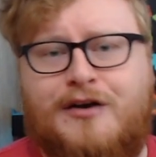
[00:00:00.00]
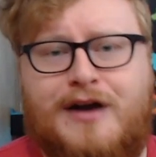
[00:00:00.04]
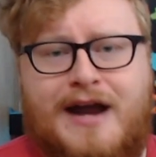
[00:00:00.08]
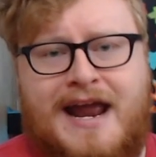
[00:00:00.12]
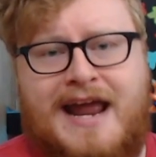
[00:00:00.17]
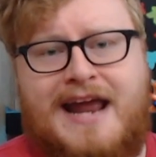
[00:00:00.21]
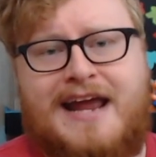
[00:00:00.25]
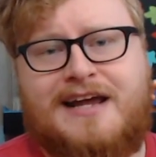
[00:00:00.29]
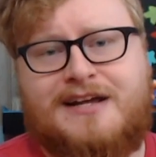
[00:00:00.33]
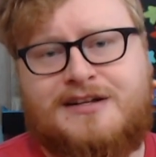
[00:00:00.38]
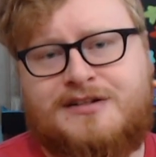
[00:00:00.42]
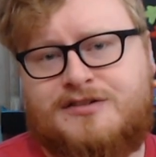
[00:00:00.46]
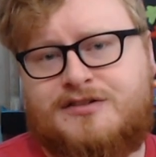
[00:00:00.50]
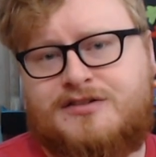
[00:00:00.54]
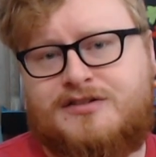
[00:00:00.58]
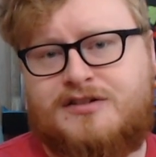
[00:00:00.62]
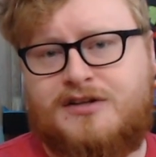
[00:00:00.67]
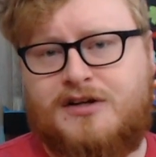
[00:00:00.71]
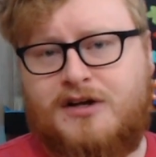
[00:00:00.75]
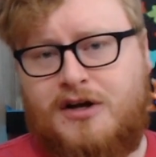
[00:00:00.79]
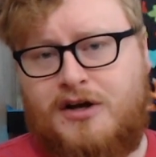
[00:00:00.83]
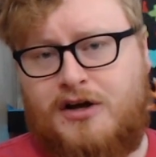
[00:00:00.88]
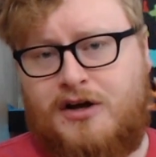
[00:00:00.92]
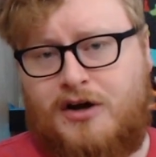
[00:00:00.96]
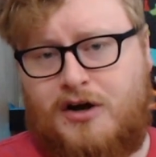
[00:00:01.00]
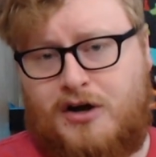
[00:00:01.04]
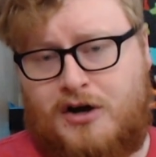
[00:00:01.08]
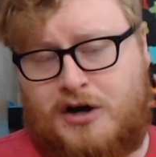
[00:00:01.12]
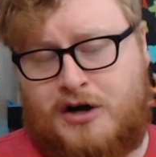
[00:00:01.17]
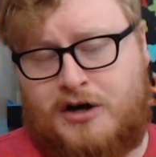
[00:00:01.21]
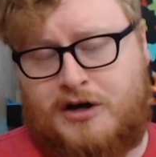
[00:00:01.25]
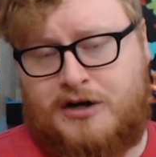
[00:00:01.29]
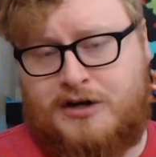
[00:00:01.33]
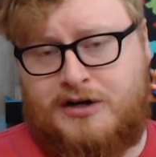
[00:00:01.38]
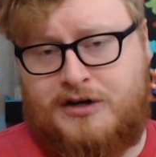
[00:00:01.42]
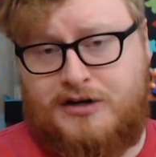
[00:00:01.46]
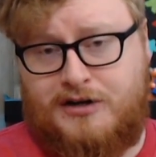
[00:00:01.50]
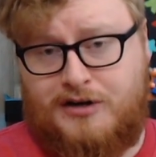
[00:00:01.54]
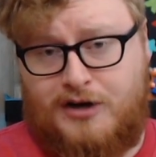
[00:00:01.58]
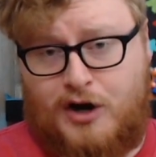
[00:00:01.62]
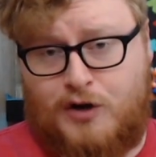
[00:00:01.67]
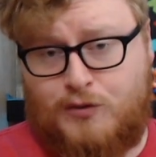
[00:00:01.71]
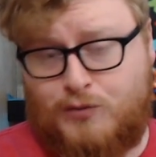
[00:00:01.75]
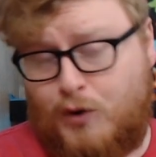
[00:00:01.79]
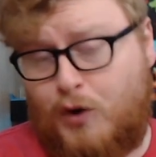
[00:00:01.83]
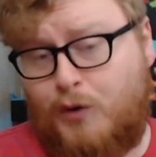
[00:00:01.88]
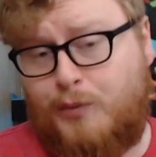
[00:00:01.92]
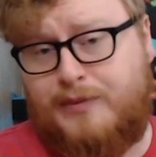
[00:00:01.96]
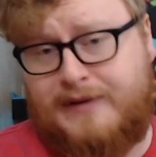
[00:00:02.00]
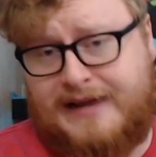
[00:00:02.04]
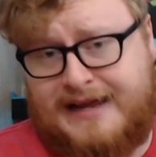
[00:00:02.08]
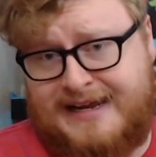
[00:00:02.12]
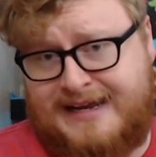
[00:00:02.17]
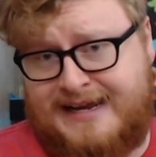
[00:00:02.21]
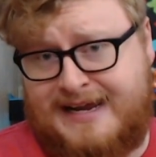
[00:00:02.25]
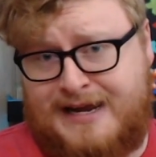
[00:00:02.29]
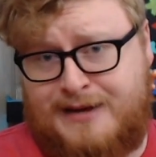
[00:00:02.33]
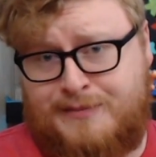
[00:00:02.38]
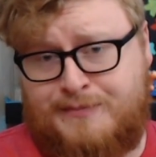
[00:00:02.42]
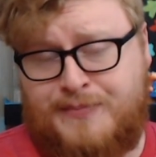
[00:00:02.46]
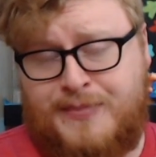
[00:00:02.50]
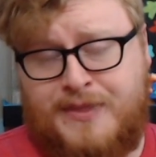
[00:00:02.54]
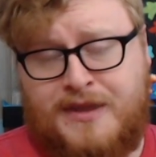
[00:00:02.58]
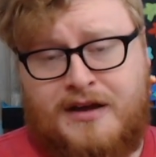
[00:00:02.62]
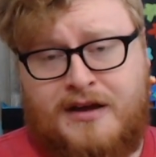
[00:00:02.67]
hands on a role playing game.